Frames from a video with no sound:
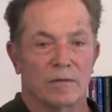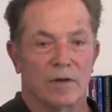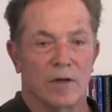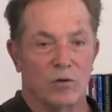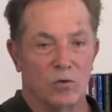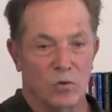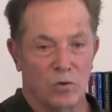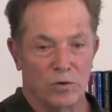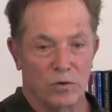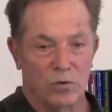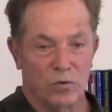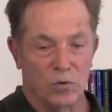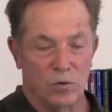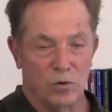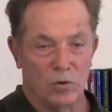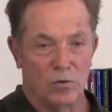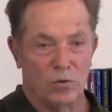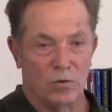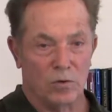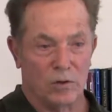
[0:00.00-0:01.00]
and doing their
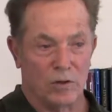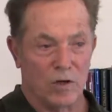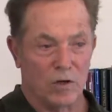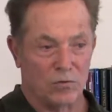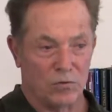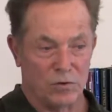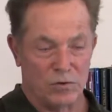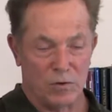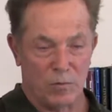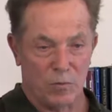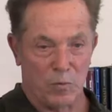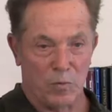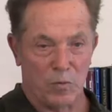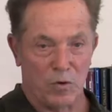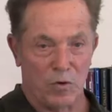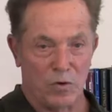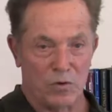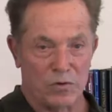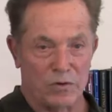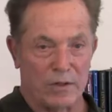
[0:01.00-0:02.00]
duty to their country simply
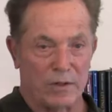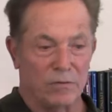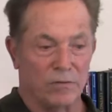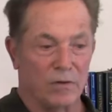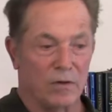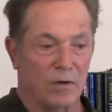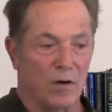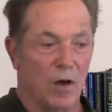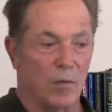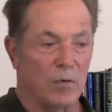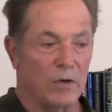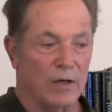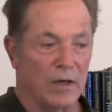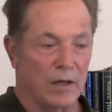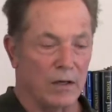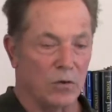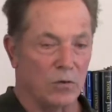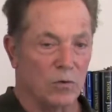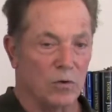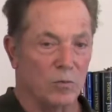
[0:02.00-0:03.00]
because they feel
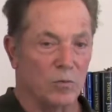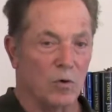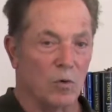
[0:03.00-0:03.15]
obligated to it.